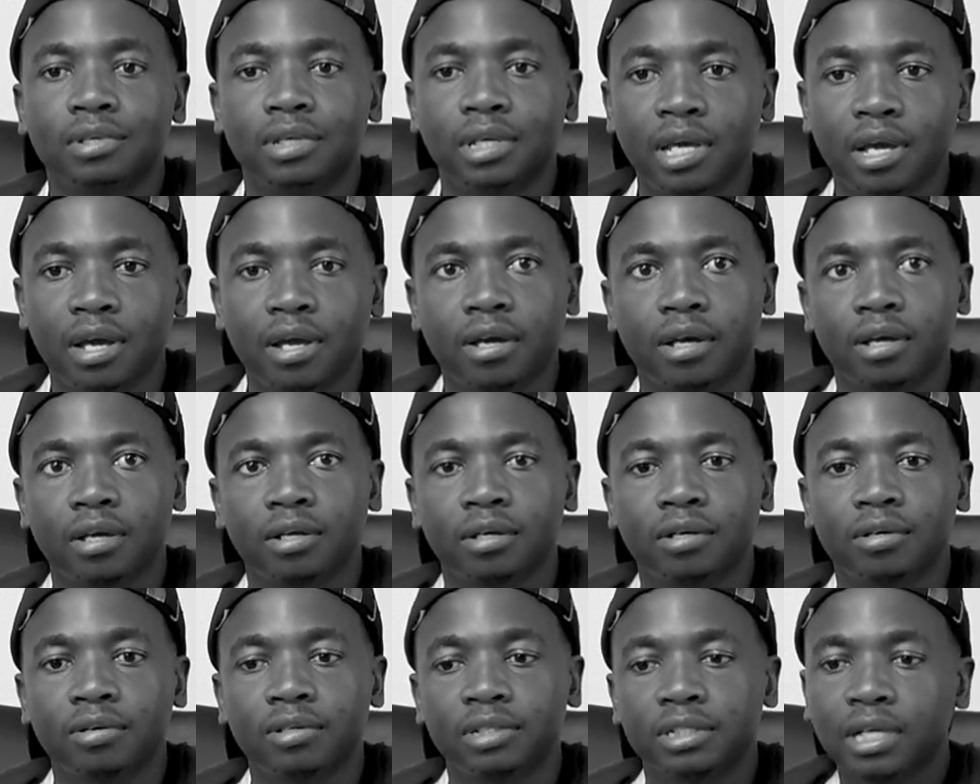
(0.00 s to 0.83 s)

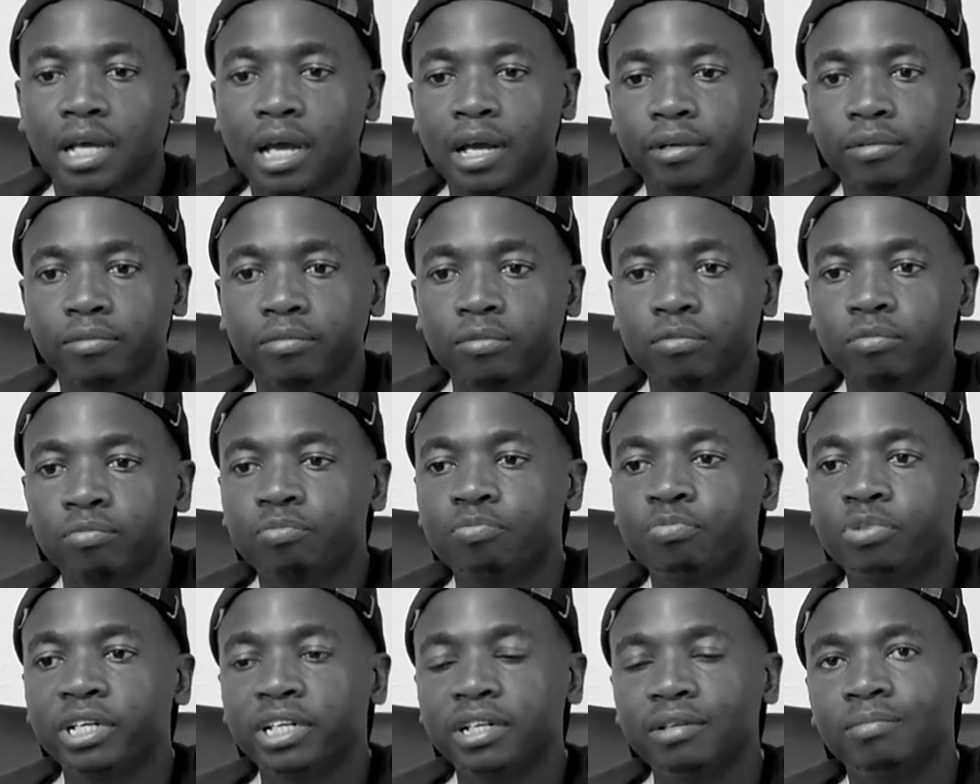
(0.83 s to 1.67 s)
because I
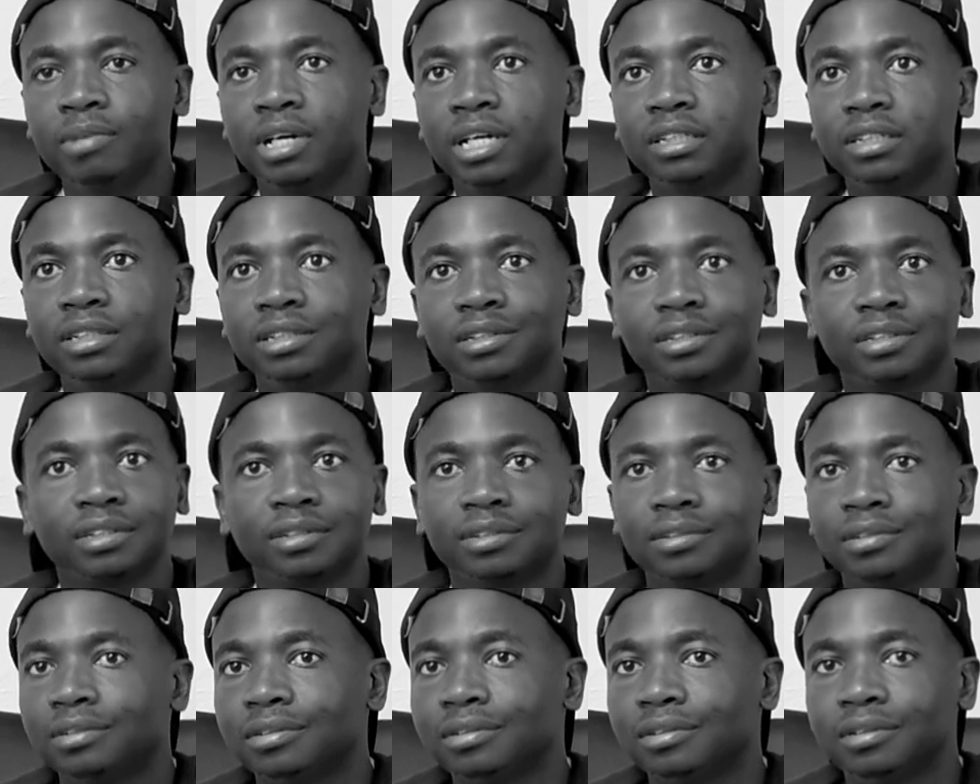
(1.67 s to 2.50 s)
pretty much
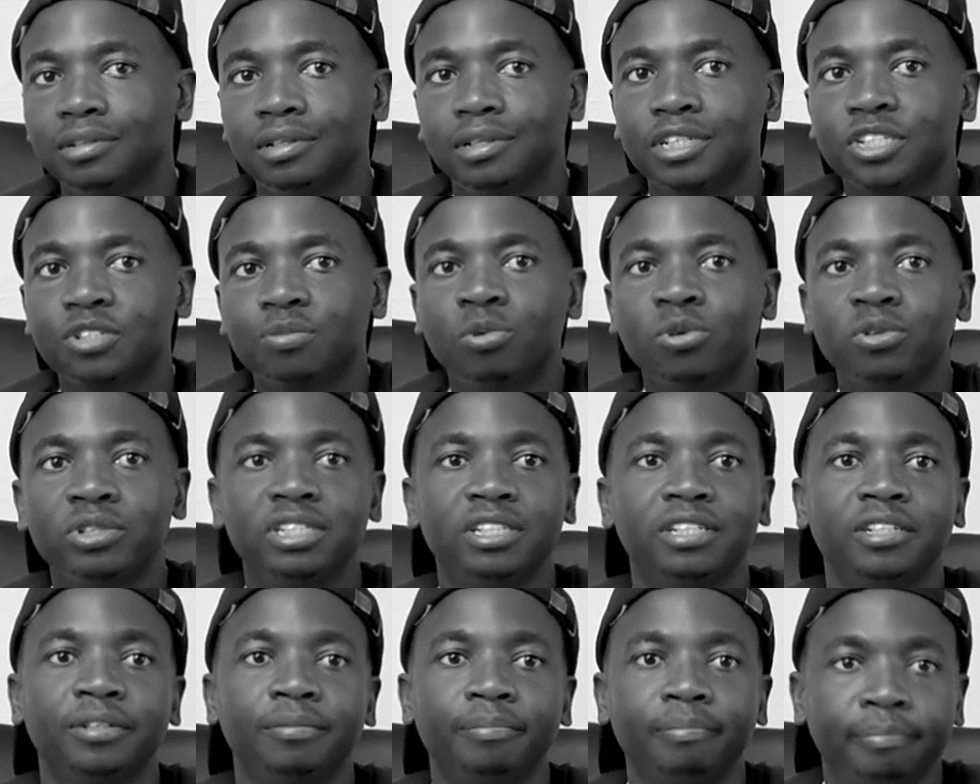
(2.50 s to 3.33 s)
a small
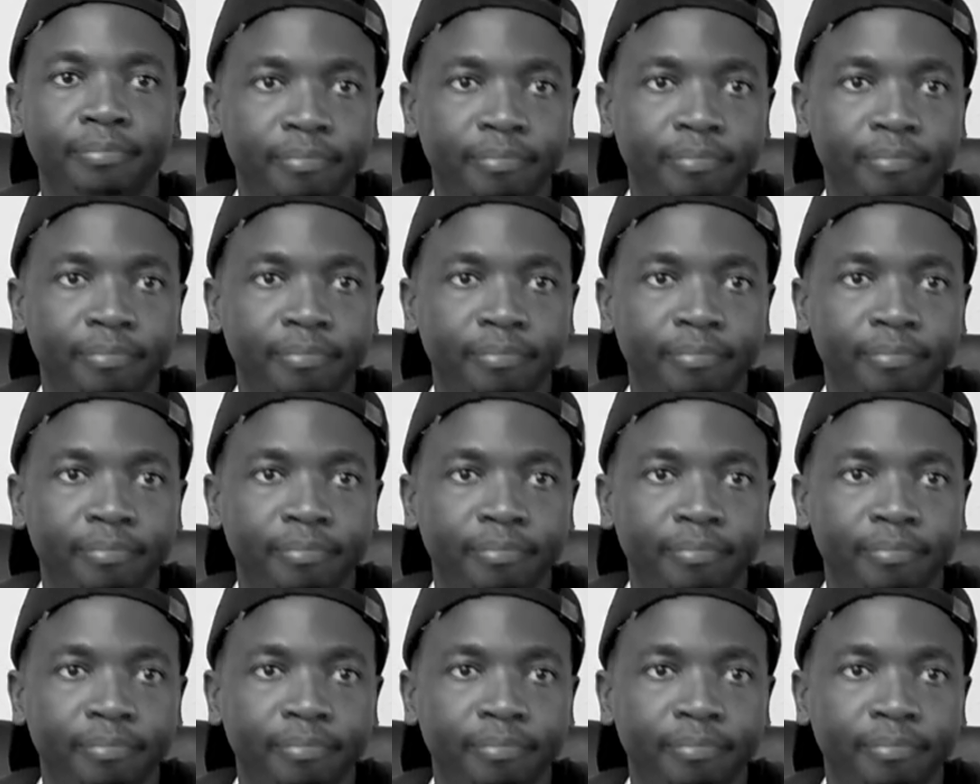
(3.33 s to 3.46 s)
team.